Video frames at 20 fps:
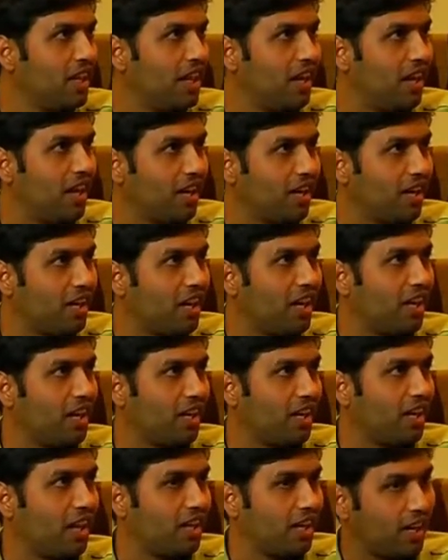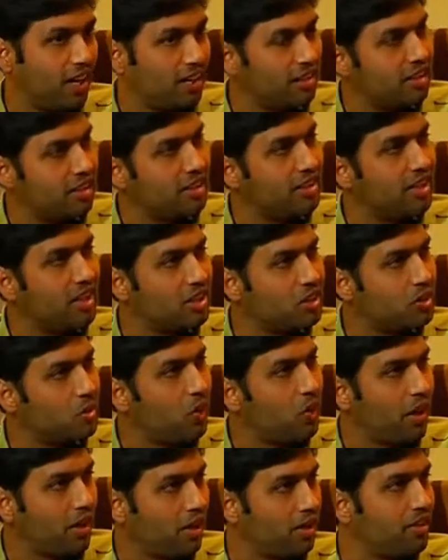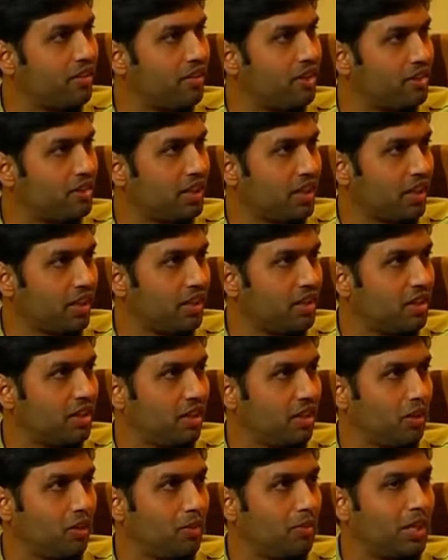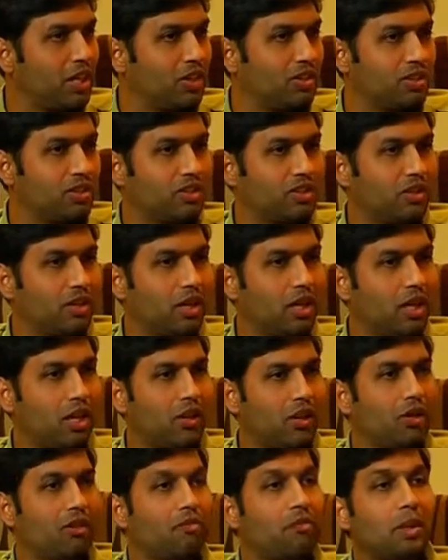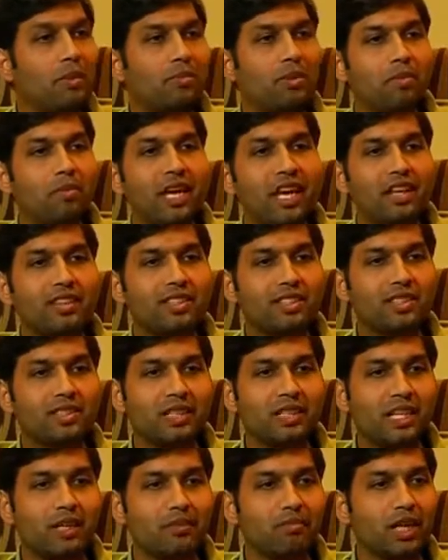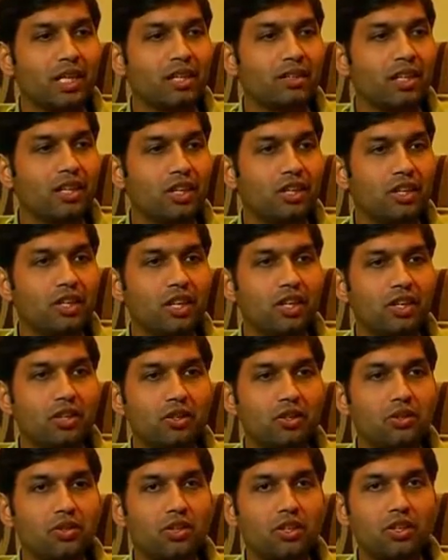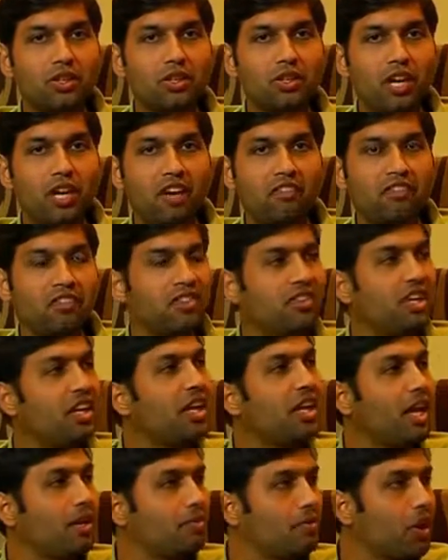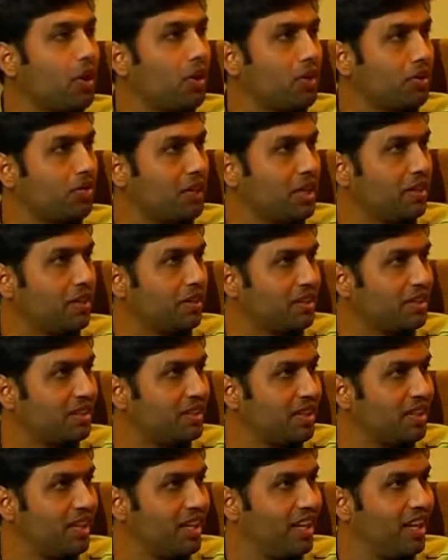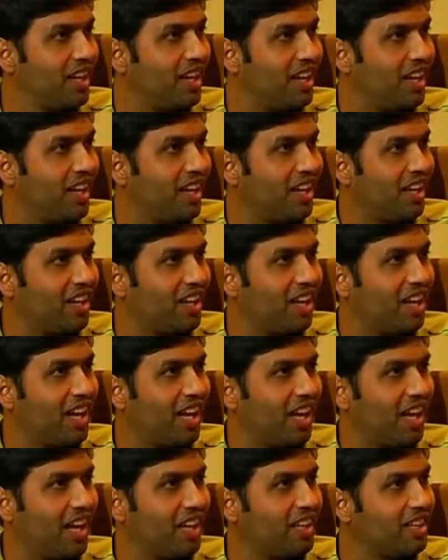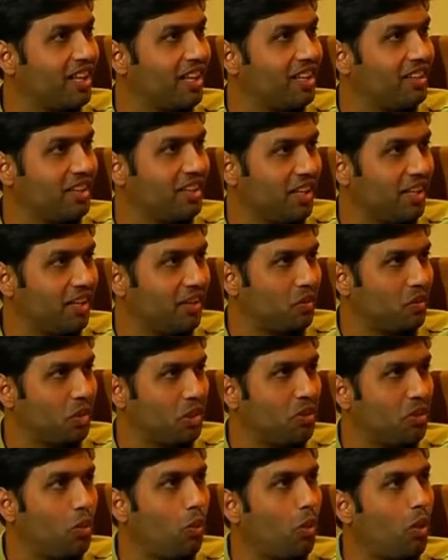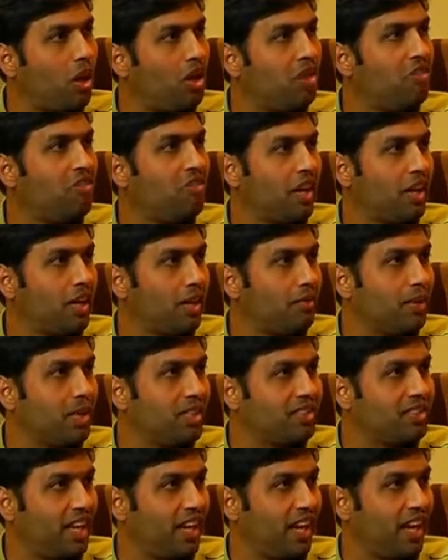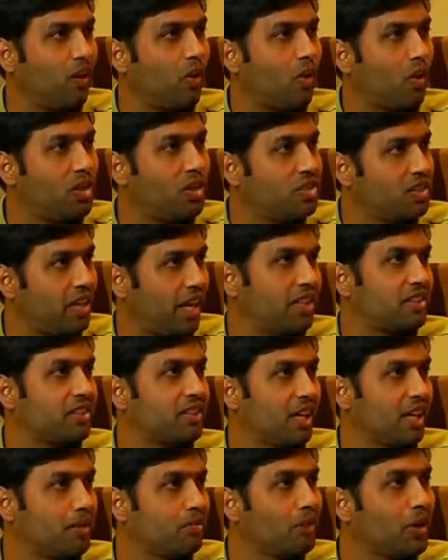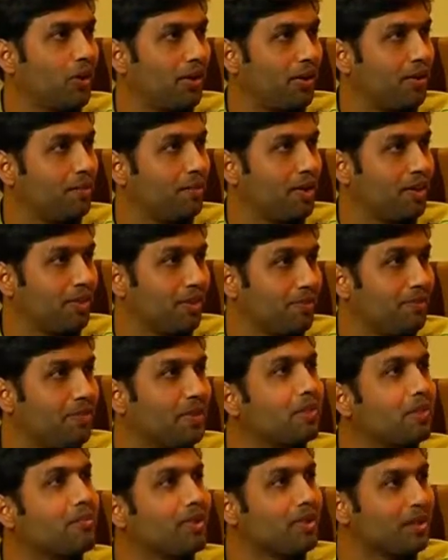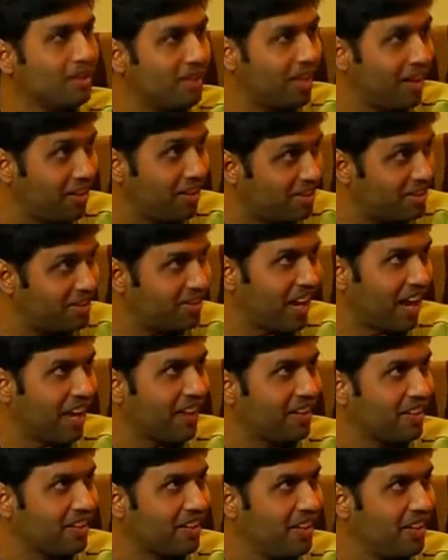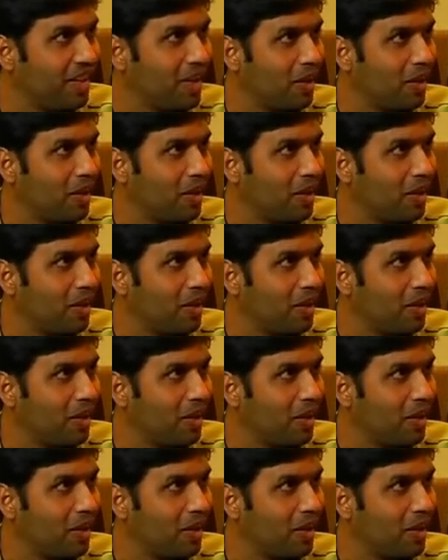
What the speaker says: And I think that's quite interesting, because a lot of people make the statement that everything can be automated. And I think when you qualify it by saying all checks can be automated, people understand it.